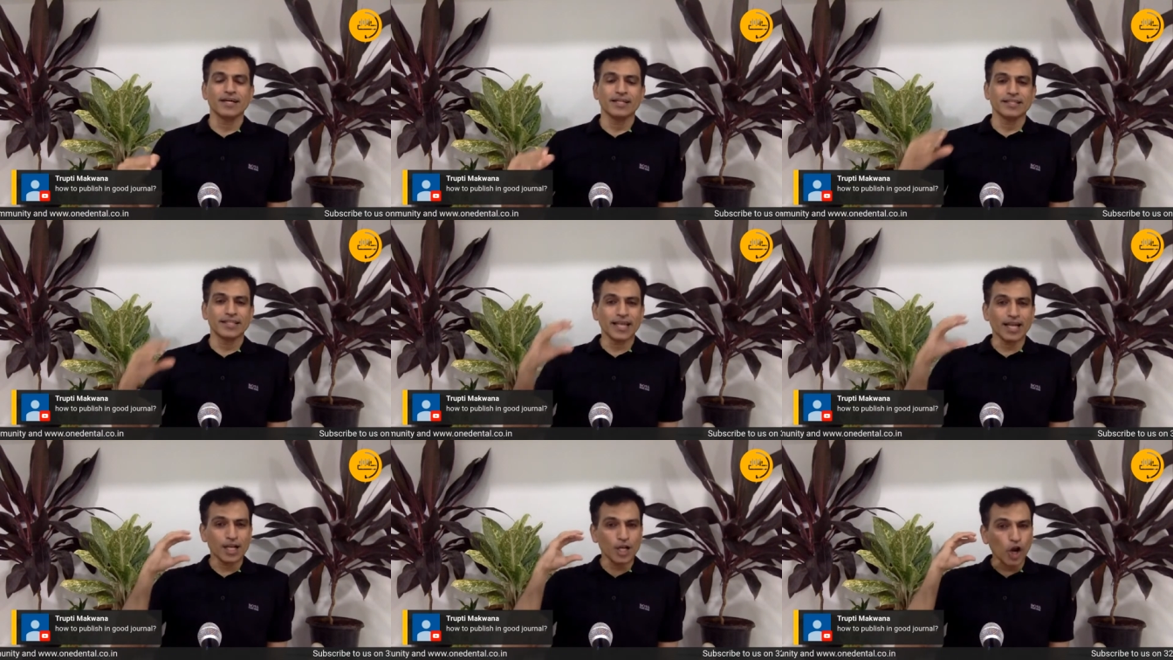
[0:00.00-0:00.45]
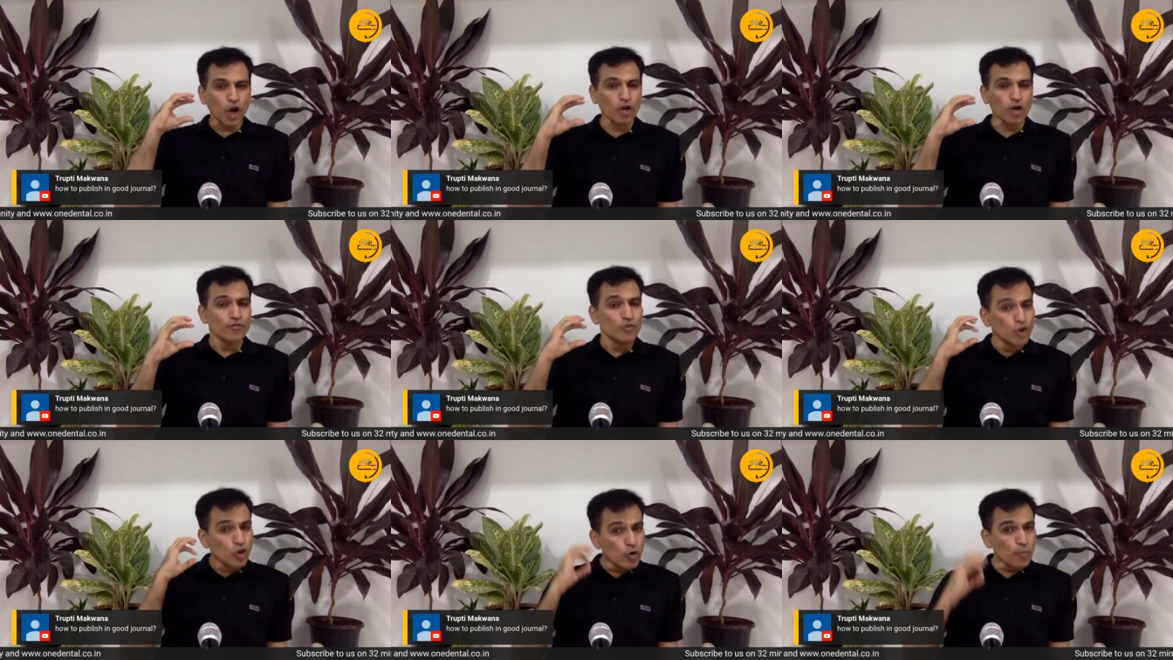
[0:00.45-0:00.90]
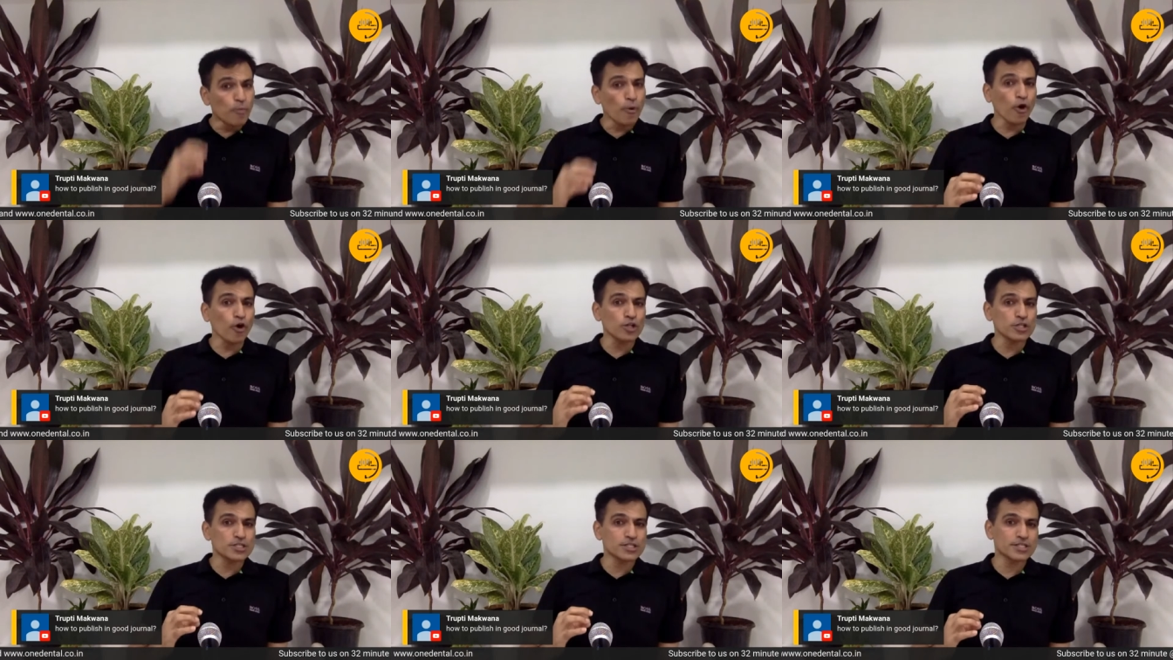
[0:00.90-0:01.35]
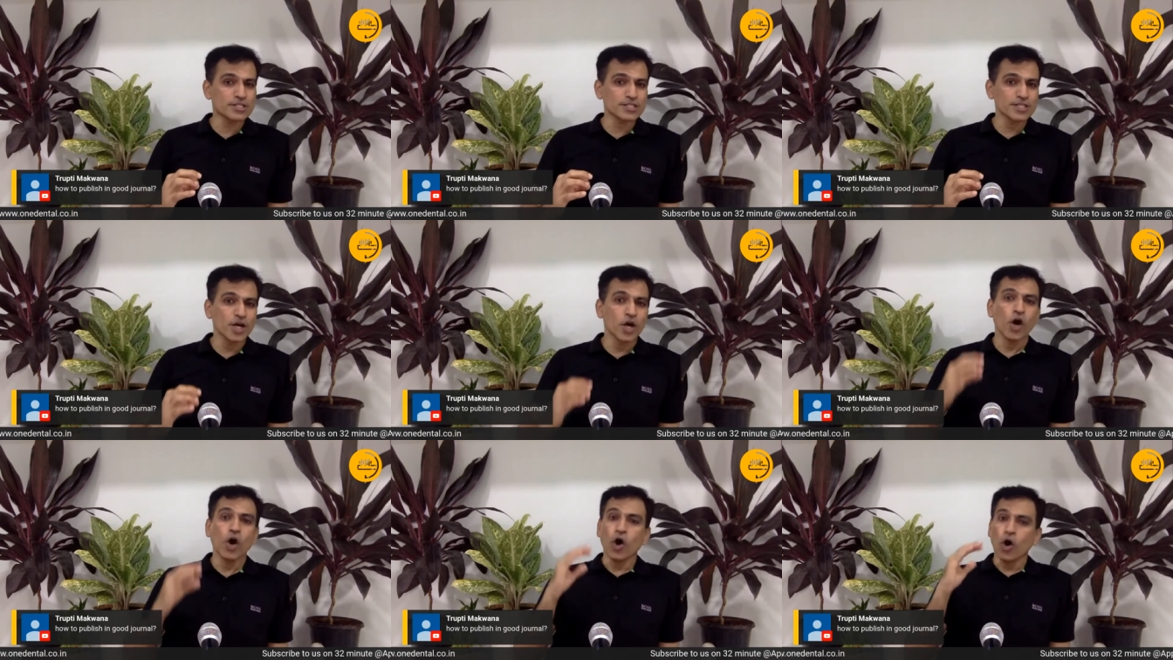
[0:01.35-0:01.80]
There are a lot of loopholes,
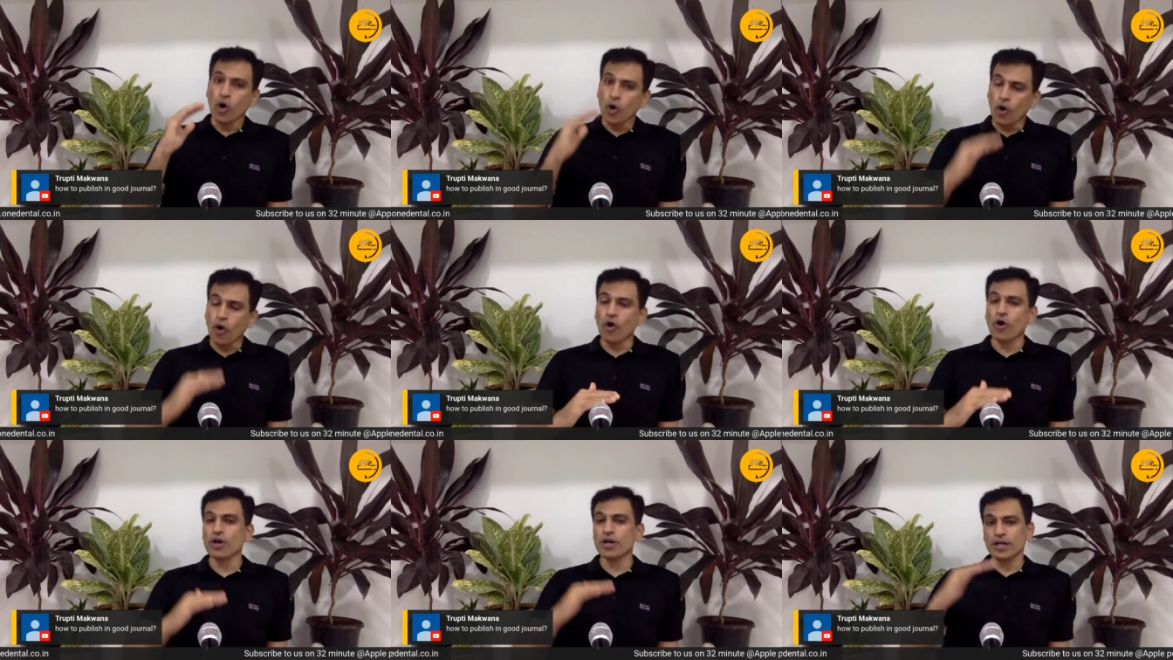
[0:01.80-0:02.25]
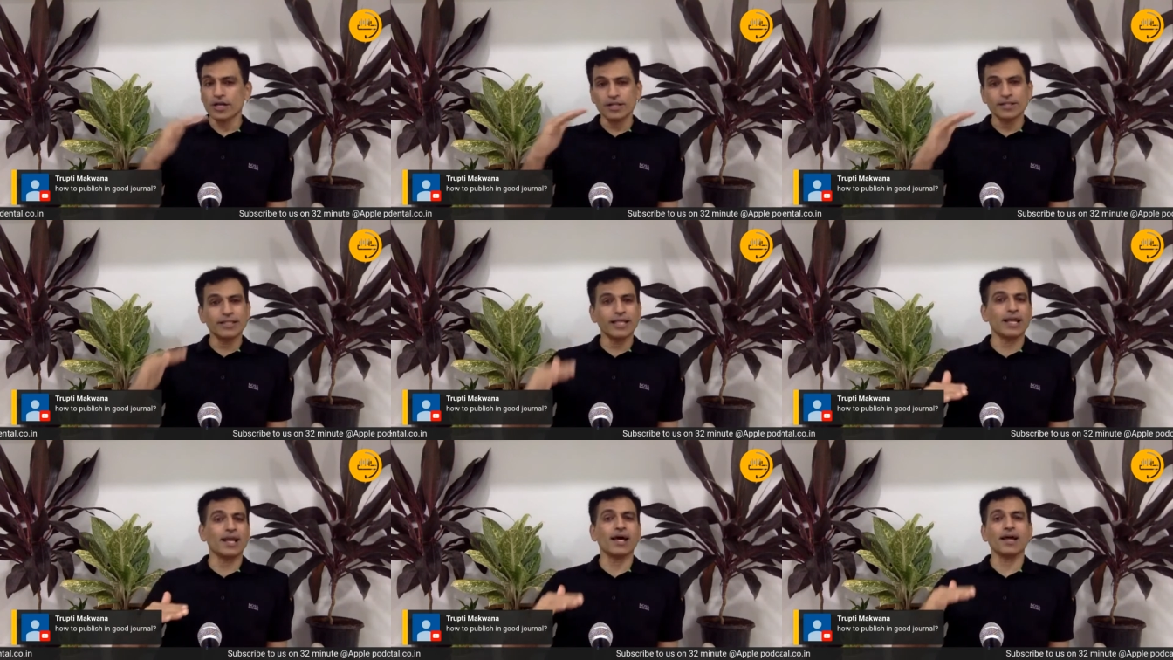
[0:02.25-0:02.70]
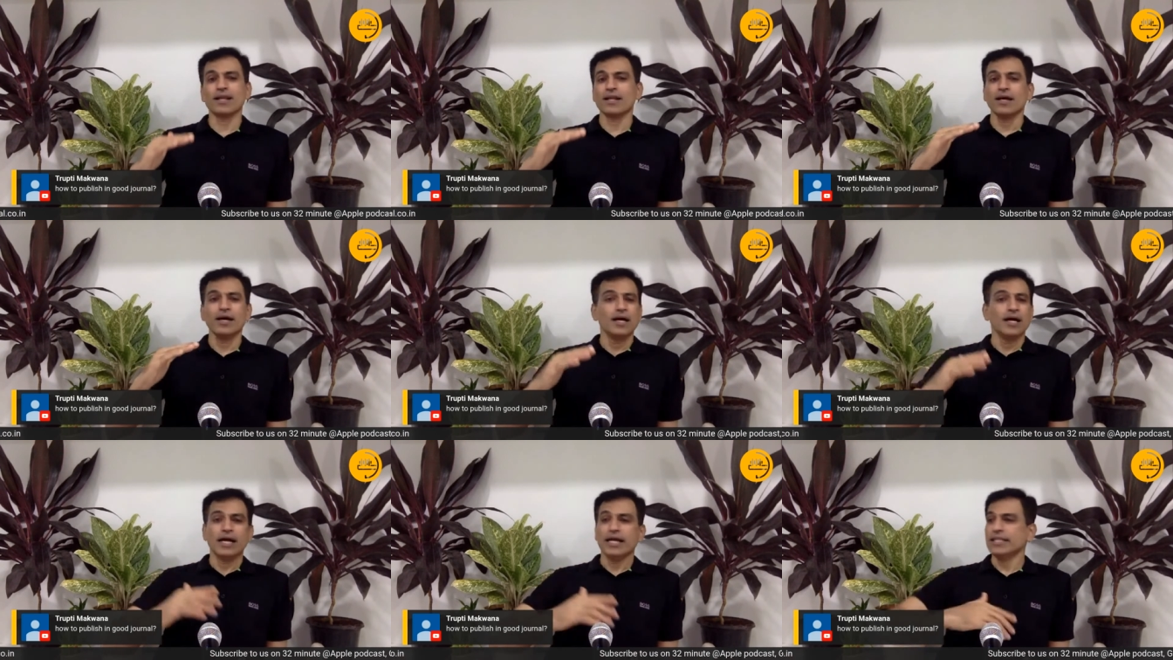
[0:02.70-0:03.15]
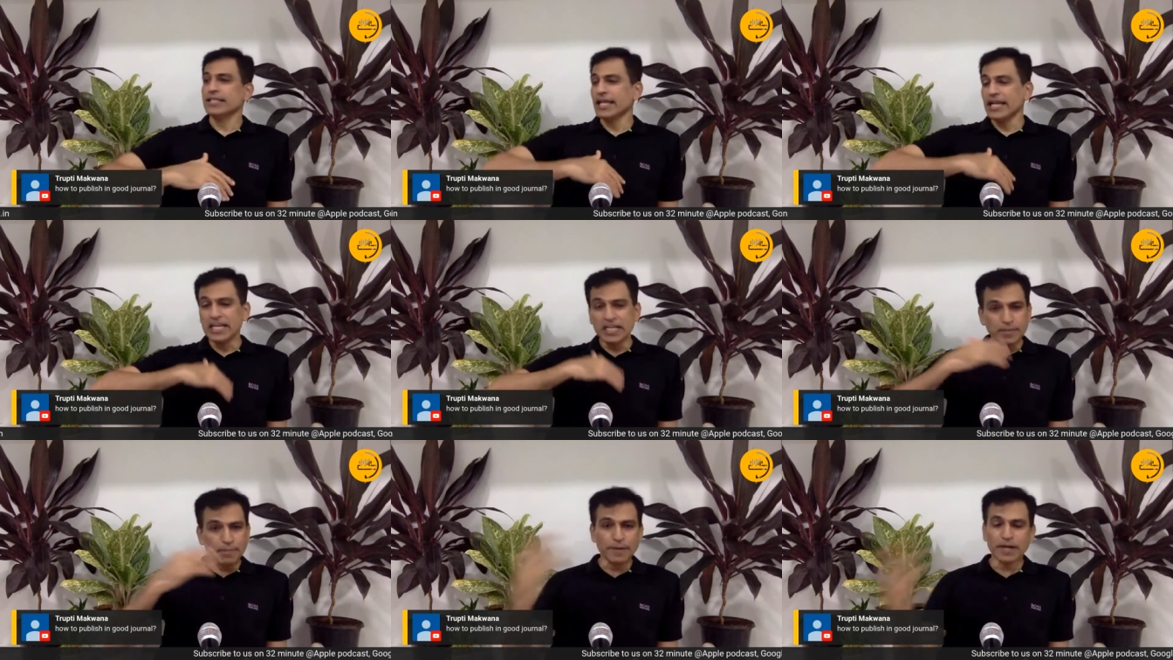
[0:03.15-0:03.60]
or the
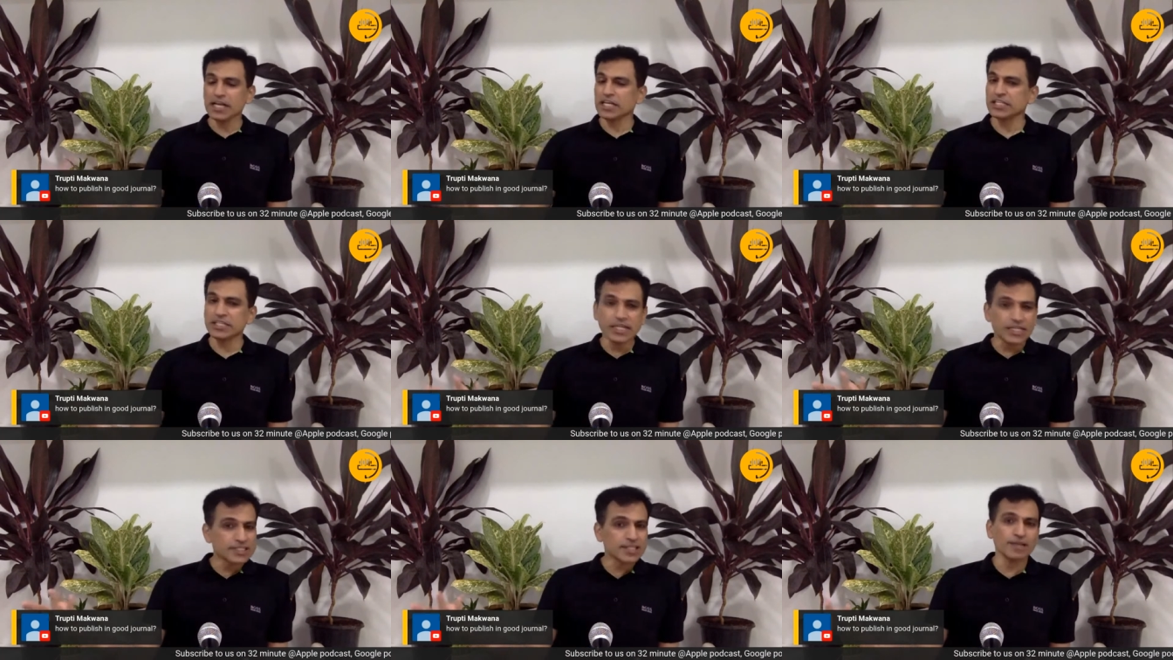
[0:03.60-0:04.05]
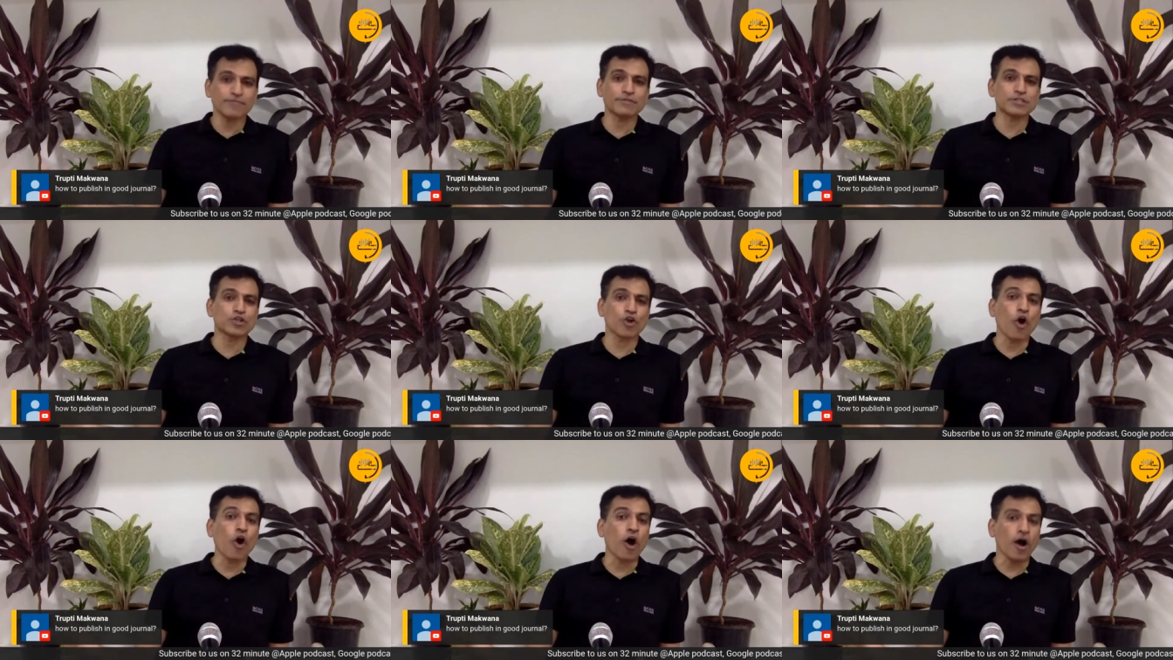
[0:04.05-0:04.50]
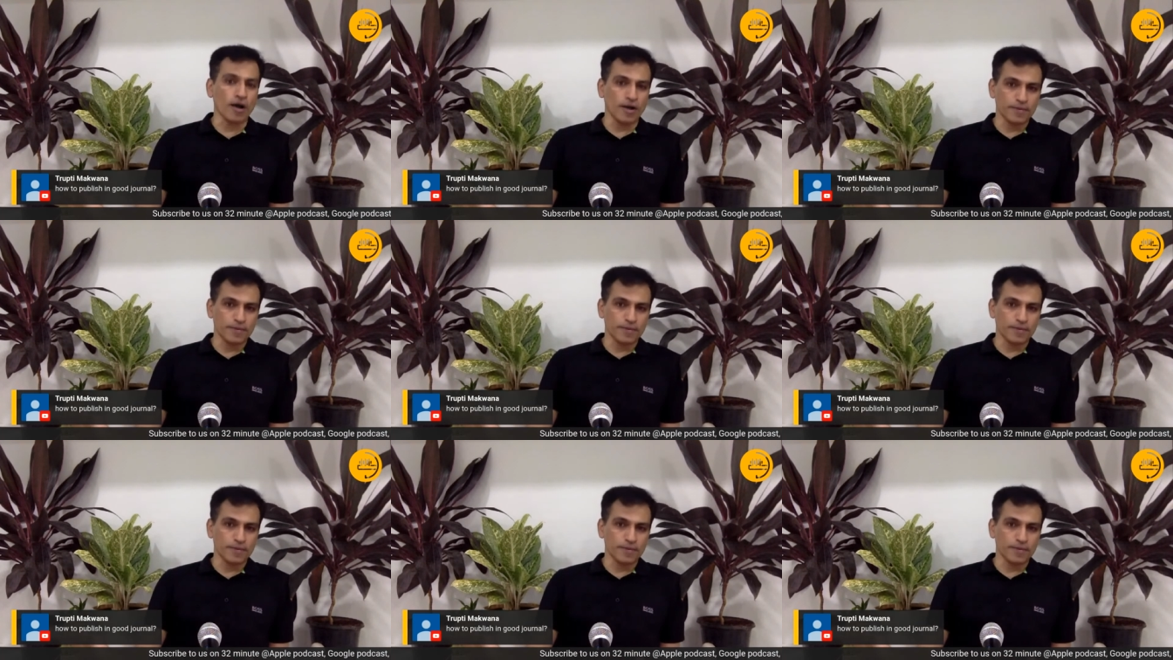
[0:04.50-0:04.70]
interpretation itself is wrong.